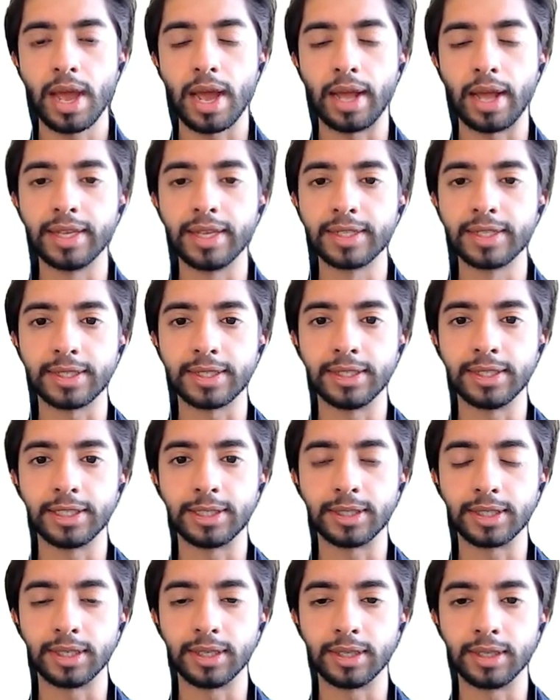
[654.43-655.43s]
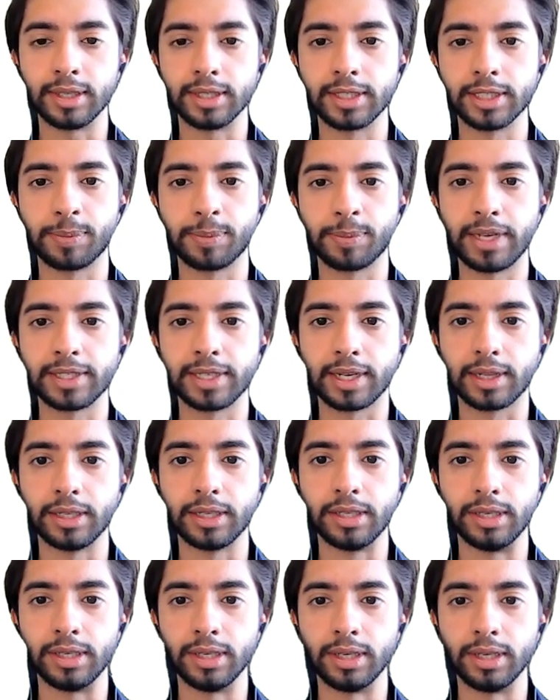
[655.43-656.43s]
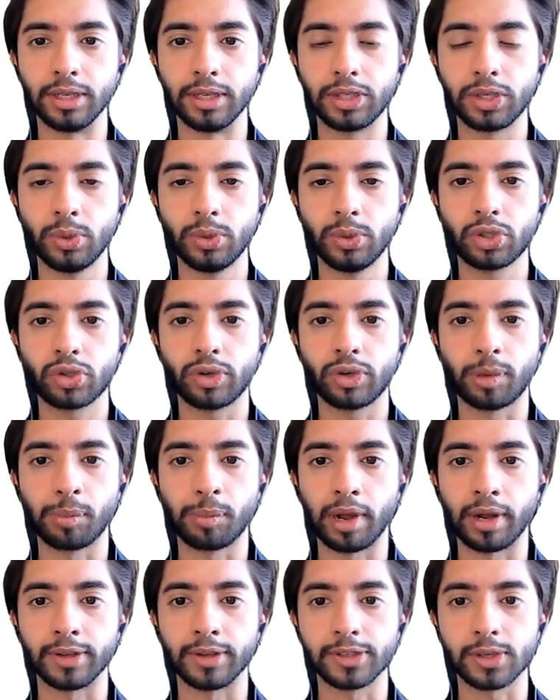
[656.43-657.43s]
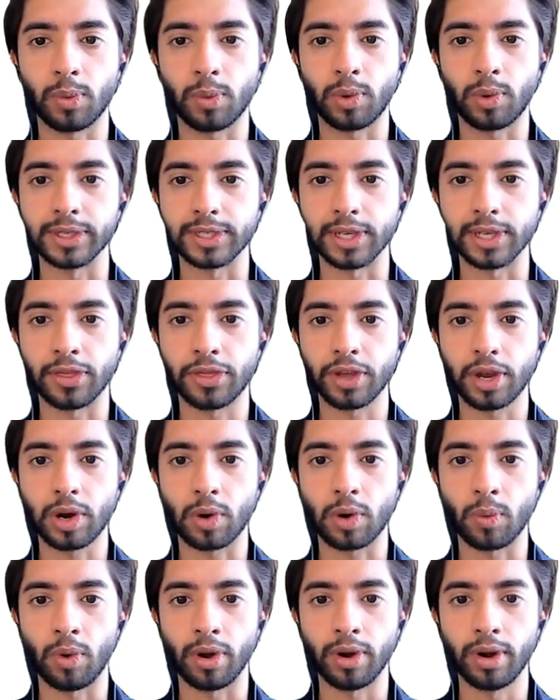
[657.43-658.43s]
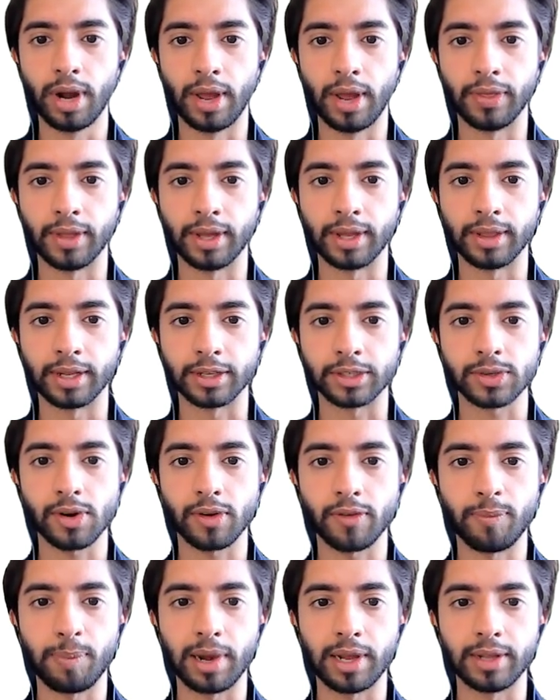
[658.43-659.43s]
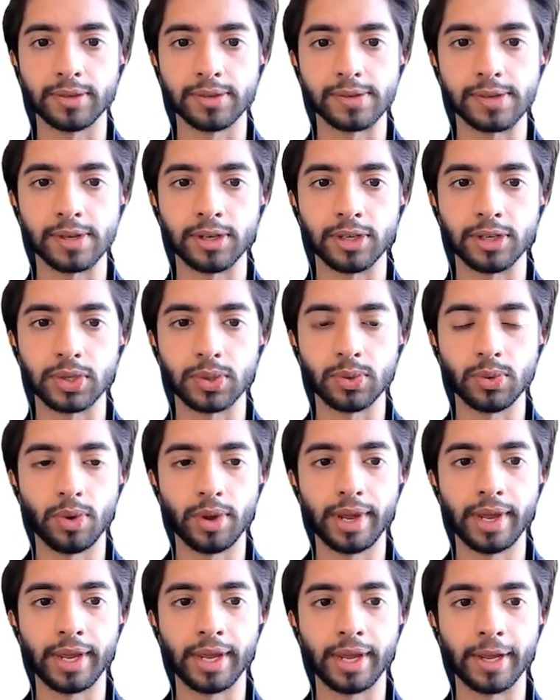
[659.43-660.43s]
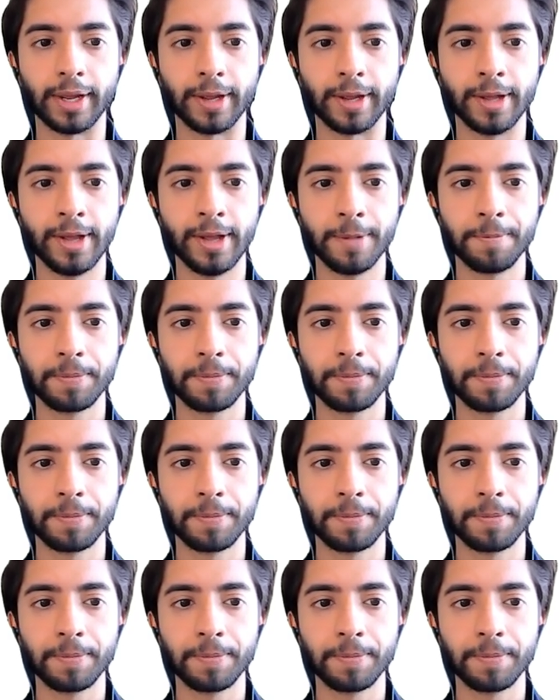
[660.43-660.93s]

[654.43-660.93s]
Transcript: And this is basically two streamlines. So one is a thicker one, and then that sort of blends into a